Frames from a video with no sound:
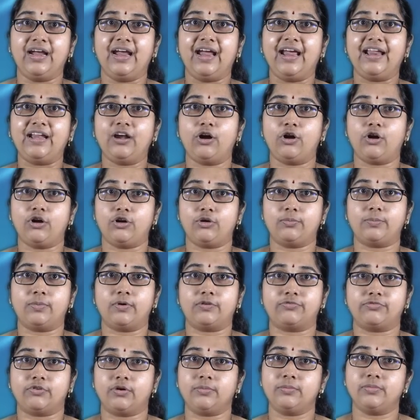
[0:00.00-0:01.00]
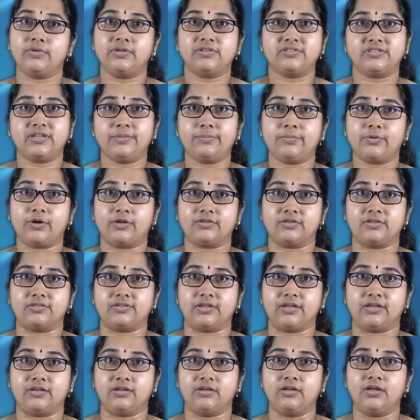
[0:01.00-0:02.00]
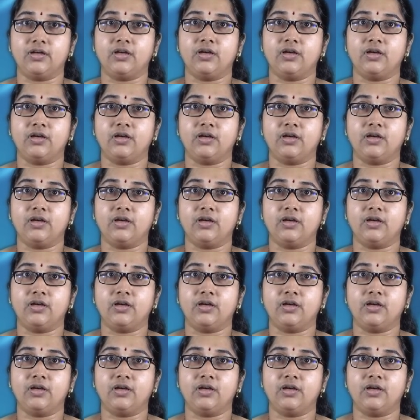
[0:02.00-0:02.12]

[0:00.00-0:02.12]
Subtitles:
in order to perform some processing.